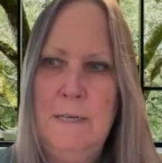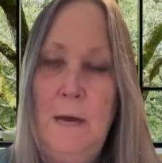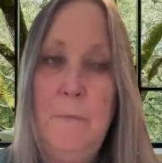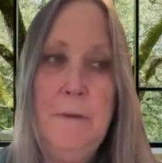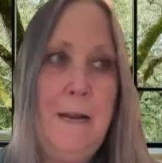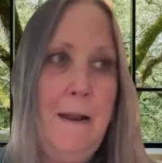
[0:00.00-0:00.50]

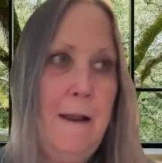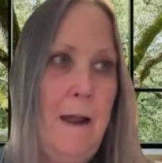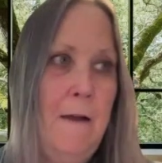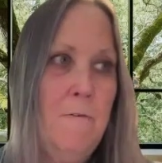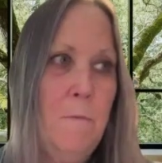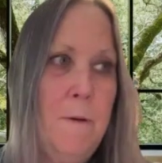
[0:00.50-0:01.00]
I mean,
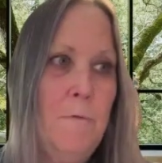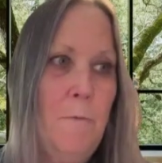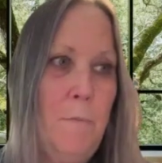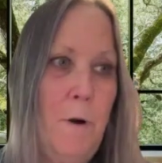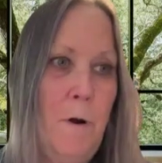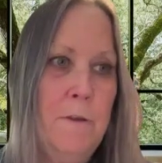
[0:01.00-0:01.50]
I
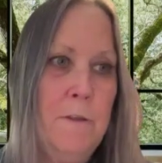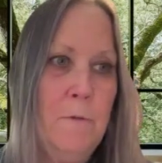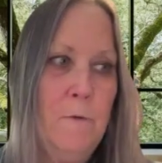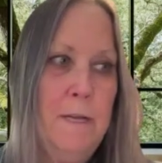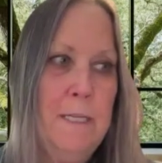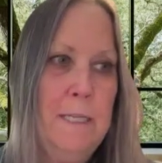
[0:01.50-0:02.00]
remember part of the
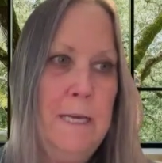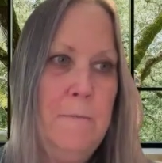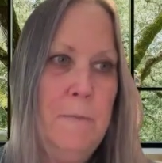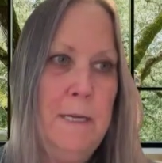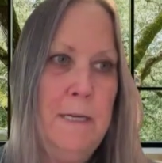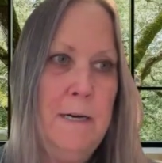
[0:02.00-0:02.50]

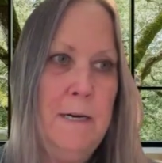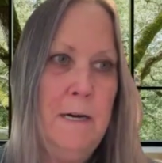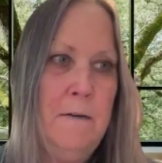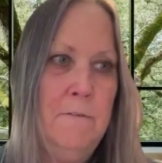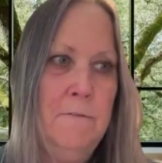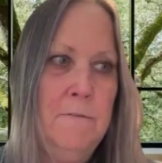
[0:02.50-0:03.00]
reclaiming
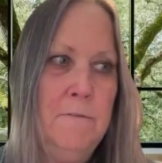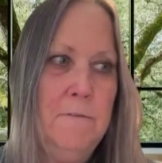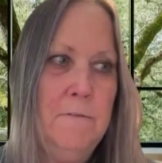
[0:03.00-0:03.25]
of